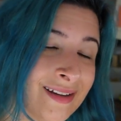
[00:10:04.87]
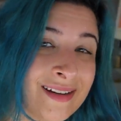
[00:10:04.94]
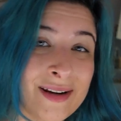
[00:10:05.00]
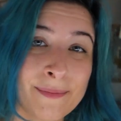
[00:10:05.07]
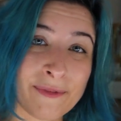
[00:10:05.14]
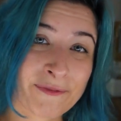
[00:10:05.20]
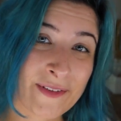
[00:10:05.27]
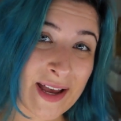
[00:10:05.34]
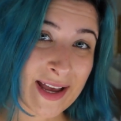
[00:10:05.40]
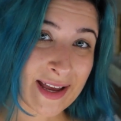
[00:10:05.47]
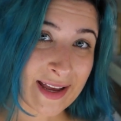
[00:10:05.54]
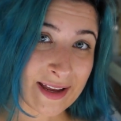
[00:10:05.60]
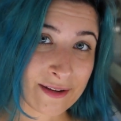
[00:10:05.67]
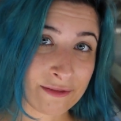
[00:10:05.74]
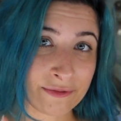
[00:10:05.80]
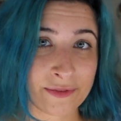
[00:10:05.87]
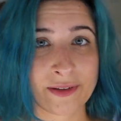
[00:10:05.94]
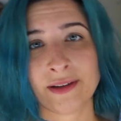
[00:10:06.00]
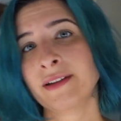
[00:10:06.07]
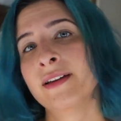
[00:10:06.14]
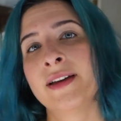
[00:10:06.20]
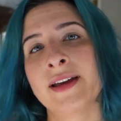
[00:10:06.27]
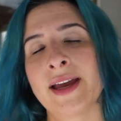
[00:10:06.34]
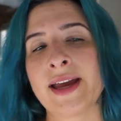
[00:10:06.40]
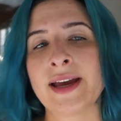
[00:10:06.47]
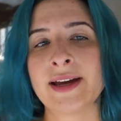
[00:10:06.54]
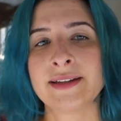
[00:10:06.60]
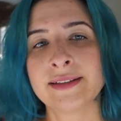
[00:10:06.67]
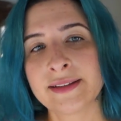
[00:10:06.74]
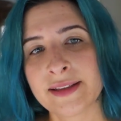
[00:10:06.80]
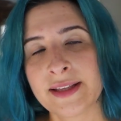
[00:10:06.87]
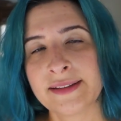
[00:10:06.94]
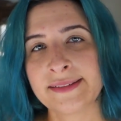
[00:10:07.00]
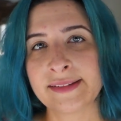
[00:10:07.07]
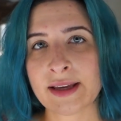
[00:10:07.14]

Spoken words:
Number five, and this